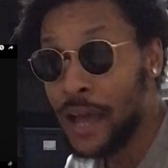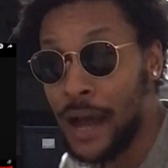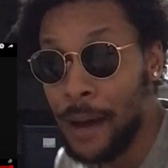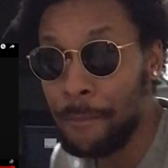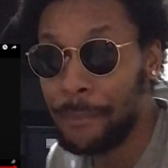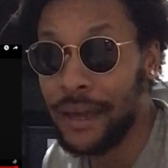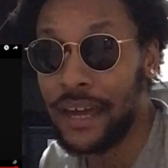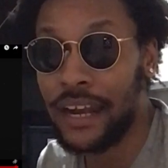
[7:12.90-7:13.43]

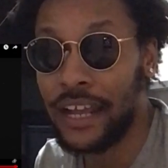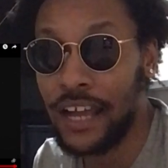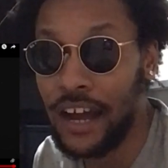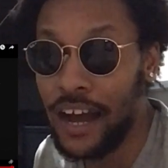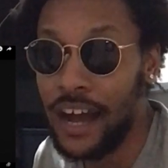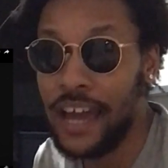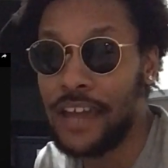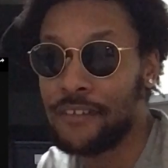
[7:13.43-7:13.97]
I'm betting y'all.
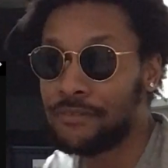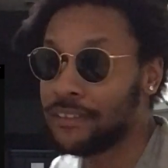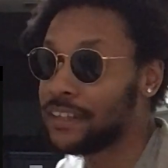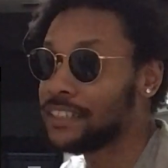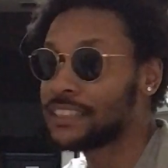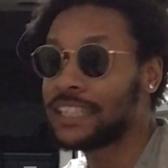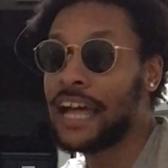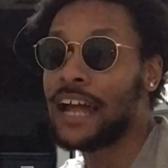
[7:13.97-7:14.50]
I ain't
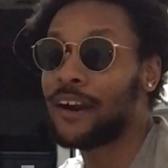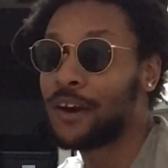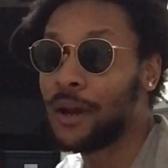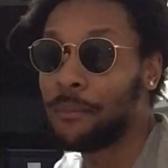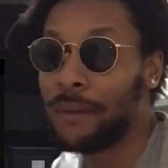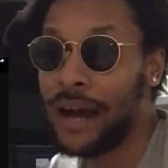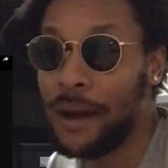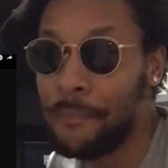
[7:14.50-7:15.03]
finna slide on
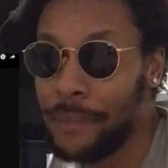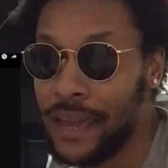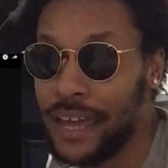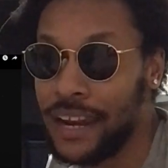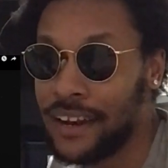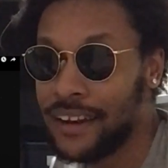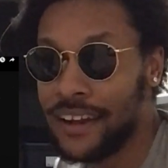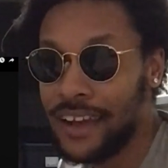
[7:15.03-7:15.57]
nobody. I'm
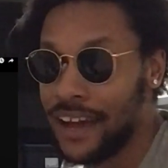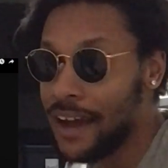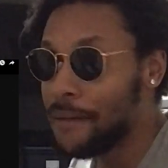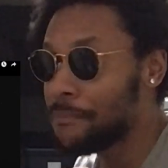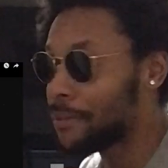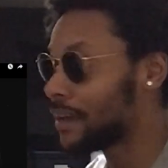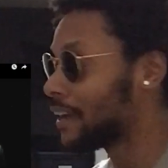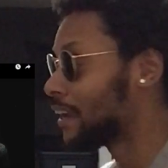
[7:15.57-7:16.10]
betting.
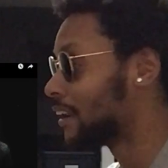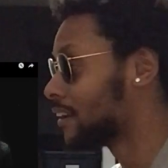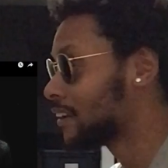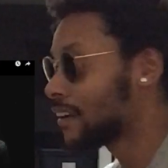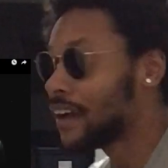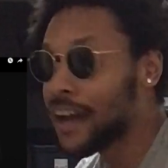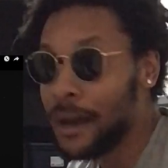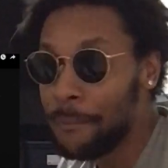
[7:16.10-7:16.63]
I'm betting.
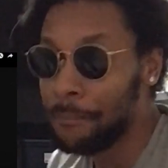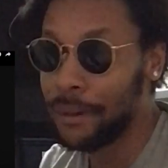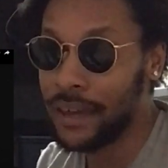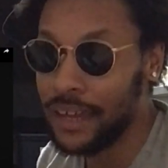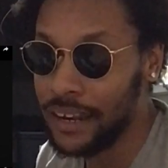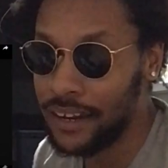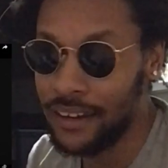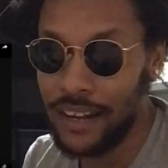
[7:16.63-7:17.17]
I'm
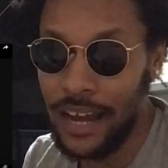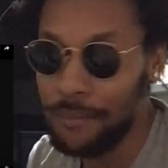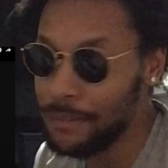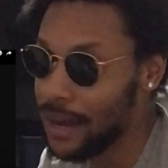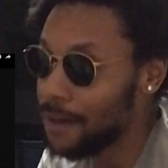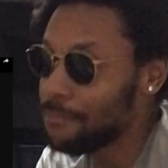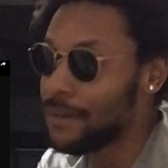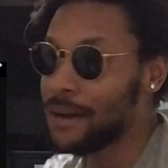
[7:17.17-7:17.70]
betting. I'm
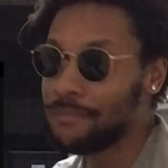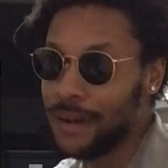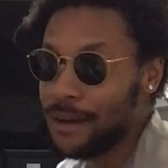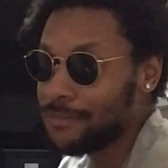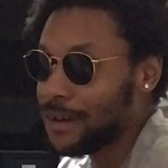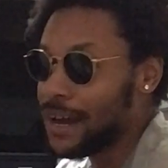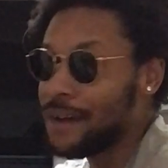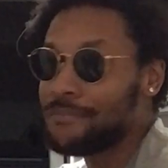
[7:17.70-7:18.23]
I'm I'm
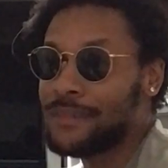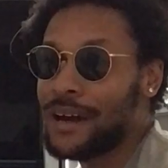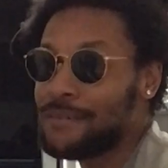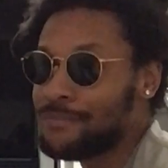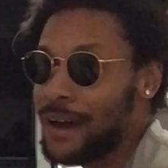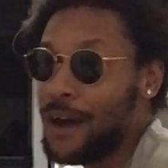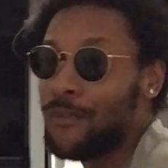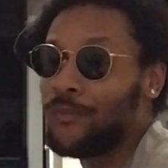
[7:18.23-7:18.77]
I'm I'm
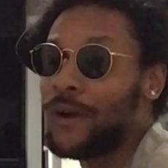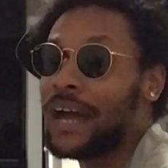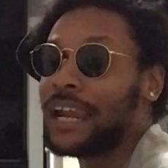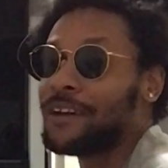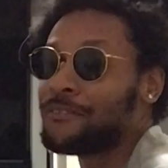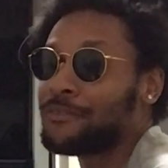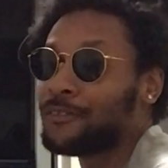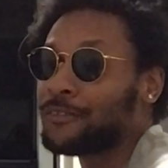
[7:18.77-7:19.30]
I'm, I'm
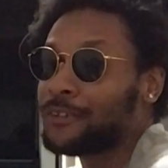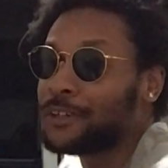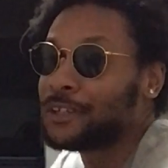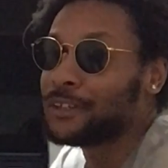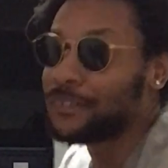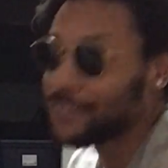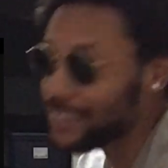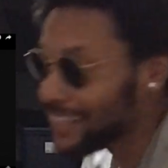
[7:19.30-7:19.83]
welling for
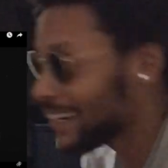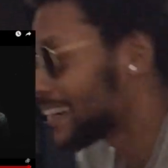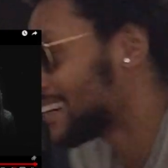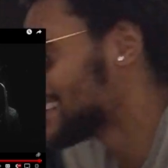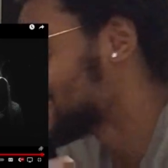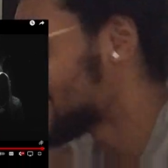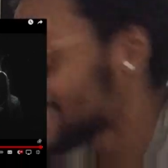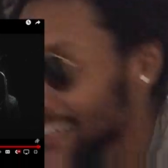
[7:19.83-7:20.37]
real. You know what
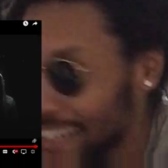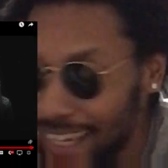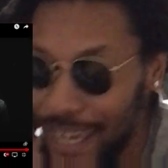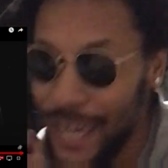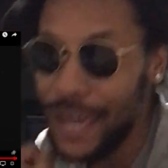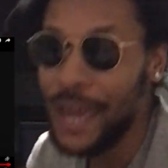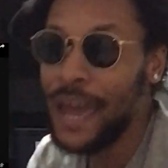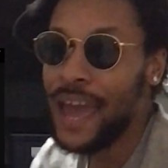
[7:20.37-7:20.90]
I'm
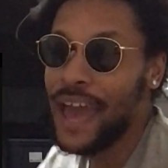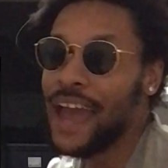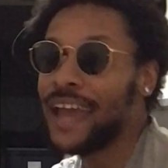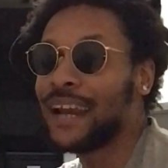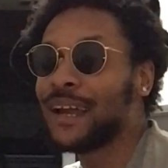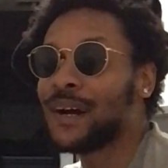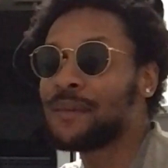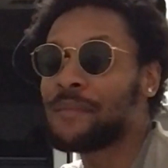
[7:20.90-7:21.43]
saying?
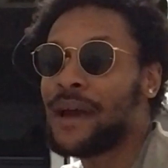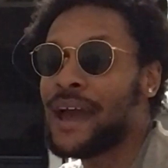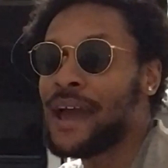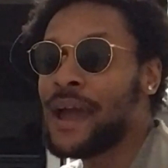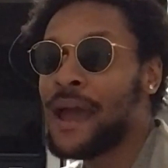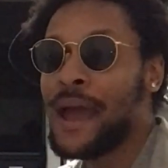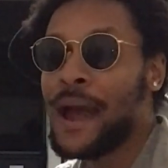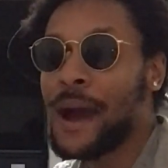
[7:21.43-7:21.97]
Hey, look,
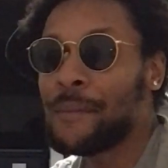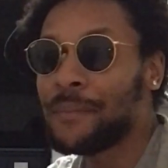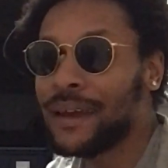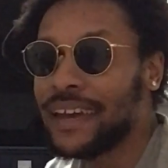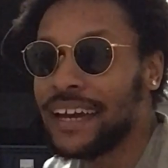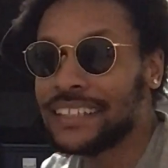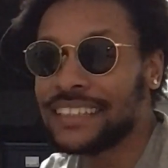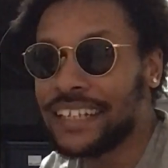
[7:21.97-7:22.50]
man. I'm gonna
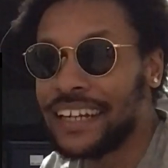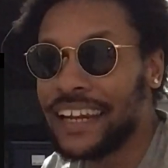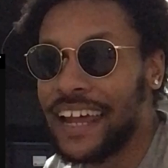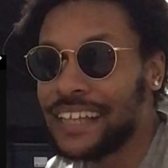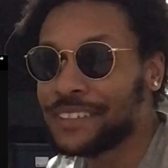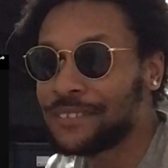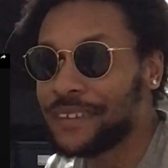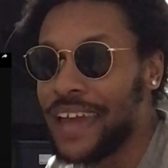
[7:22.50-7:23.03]
catch a
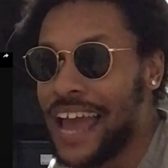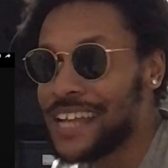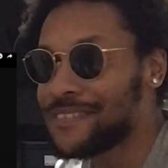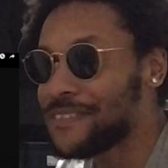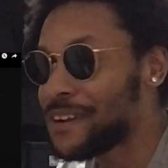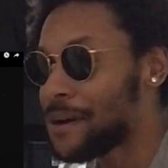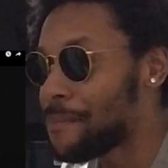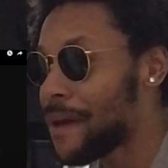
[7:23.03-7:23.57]
nasty reaction
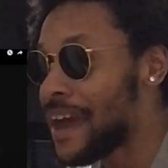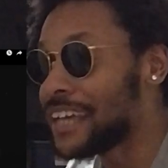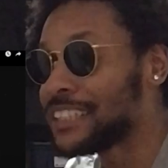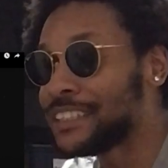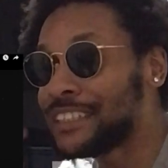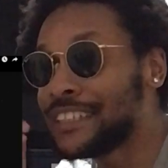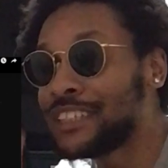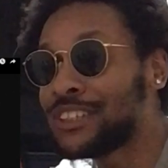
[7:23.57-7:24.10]
video,
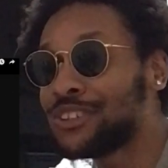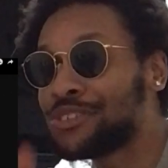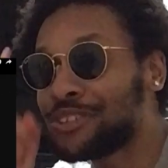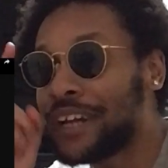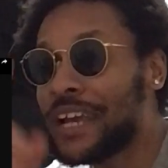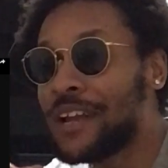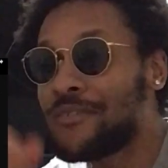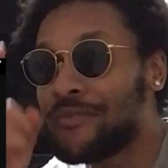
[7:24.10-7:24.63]
man. This
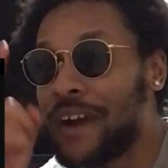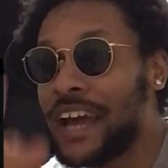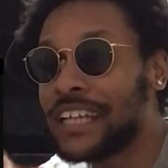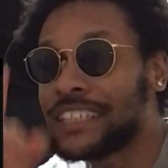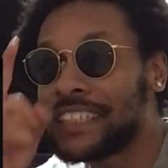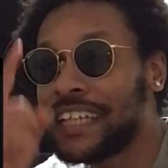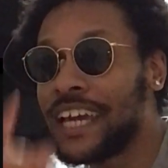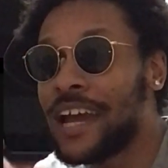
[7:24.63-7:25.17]
drink
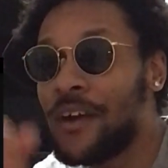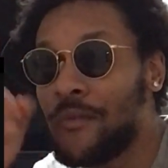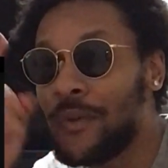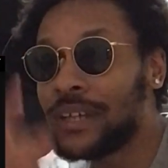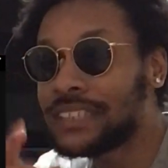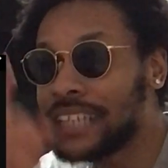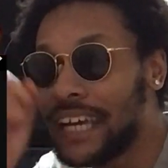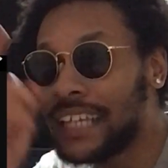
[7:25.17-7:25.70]
right here
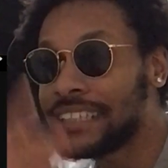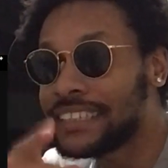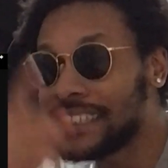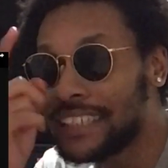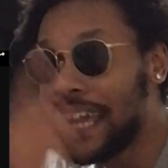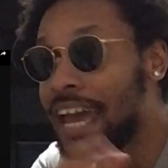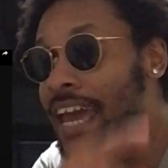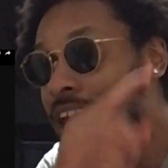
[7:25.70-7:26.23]
was
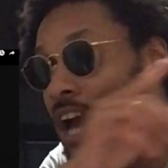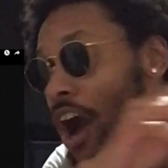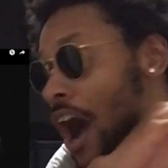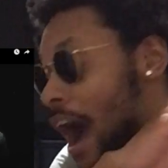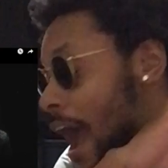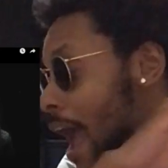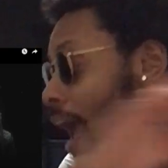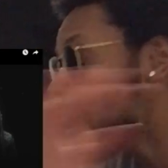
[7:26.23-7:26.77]
insane, y'all.
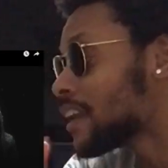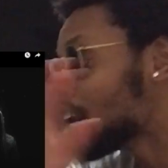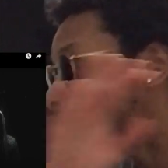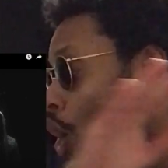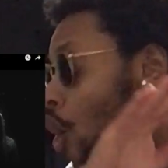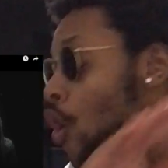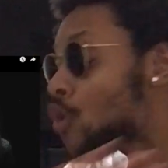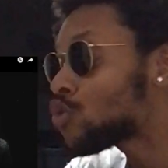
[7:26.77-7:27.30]
Hey, the
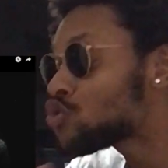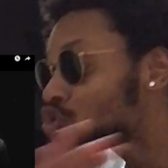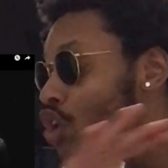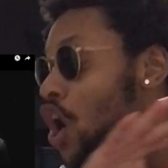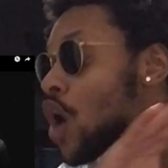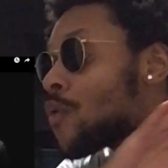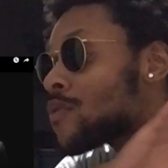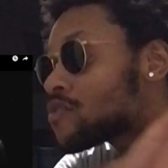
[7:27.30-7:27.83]
whole
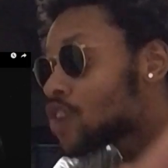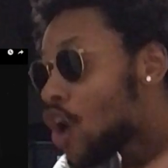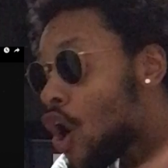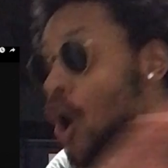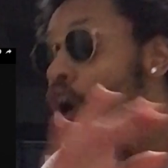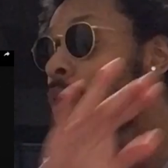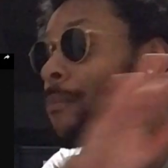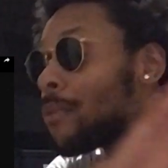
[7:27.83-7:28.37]
song was
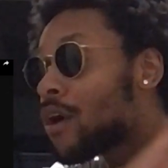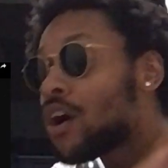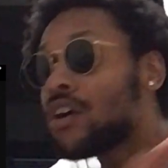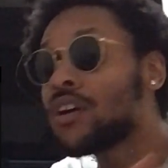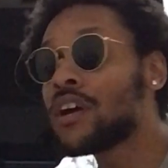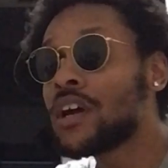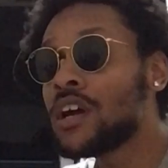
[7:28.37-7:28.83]
hard, bro.